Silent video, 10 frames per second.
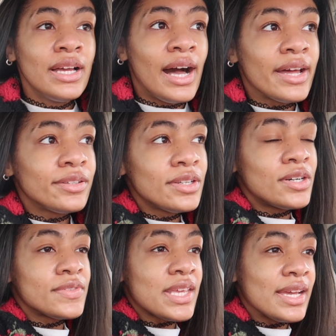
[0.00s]
I don't
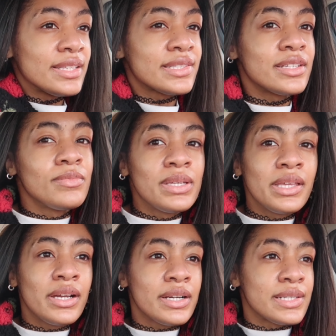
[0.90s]
know if Taylor's gonna be
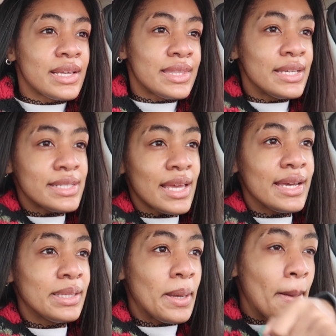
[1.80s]
there because I think
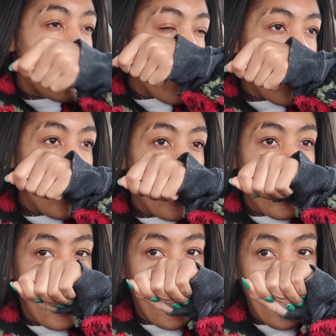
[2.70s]
Taylor
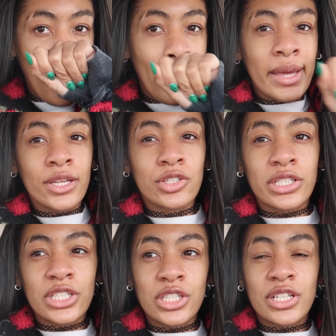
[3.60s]

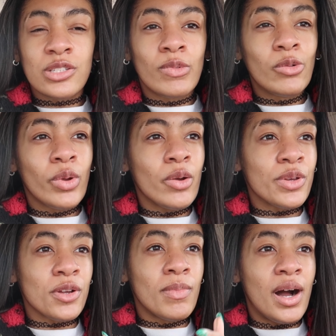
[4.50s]
Usually she does one week
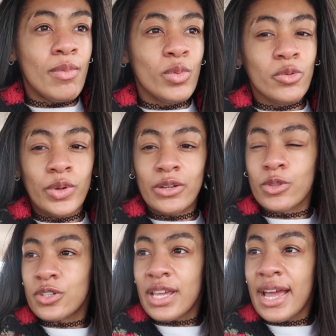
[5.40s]
with her mom, one week
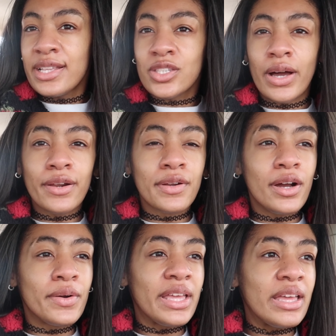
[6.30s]
with her dad. So I don't
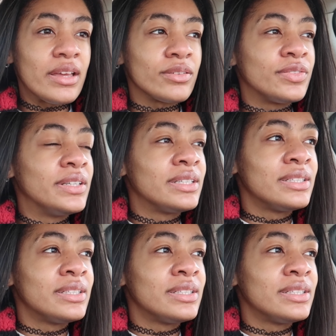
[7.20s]
know if